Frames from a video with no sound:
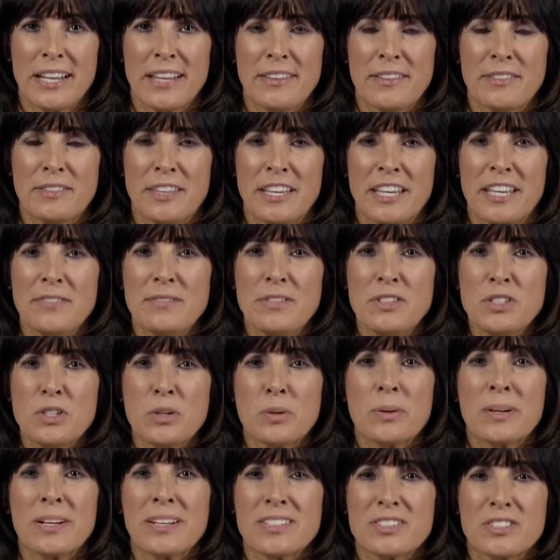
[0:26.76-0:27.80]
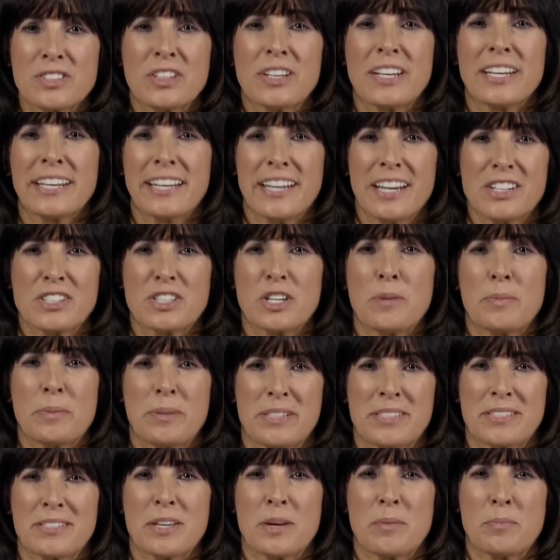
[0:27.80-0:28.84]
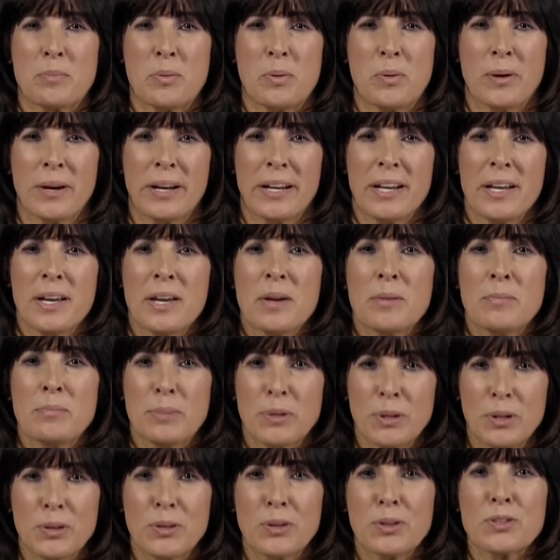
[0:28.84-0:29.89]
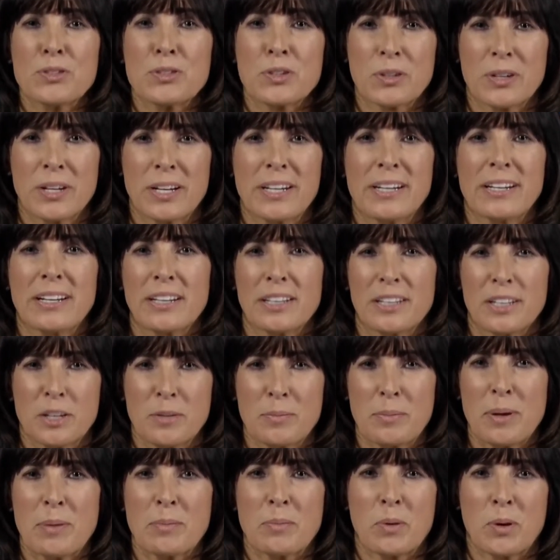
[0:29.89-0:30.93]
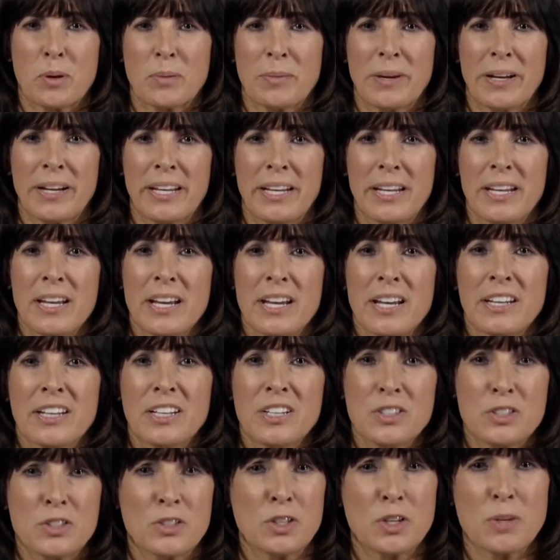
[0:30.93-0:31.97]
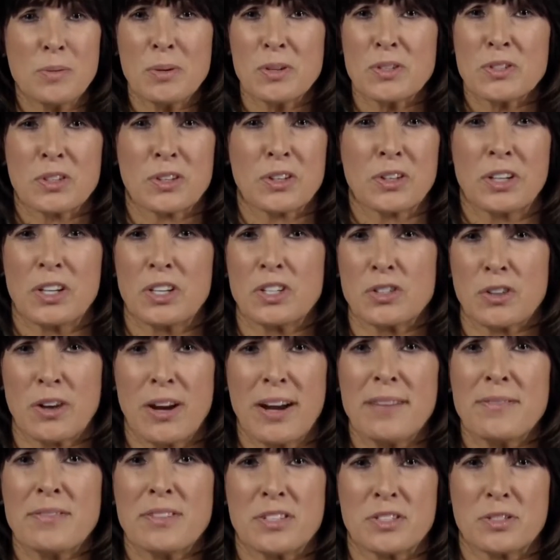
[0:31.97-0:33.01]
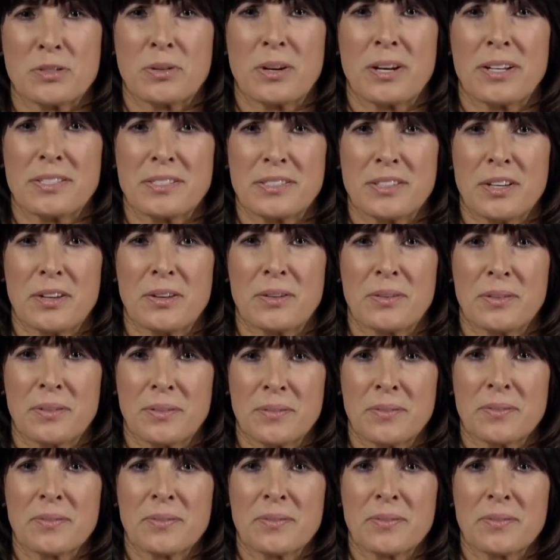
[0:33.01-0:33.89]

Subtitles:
and the inventory is going to catch up at some point. Builders are getting a little bit more money. Consumers are going to drive this race, though.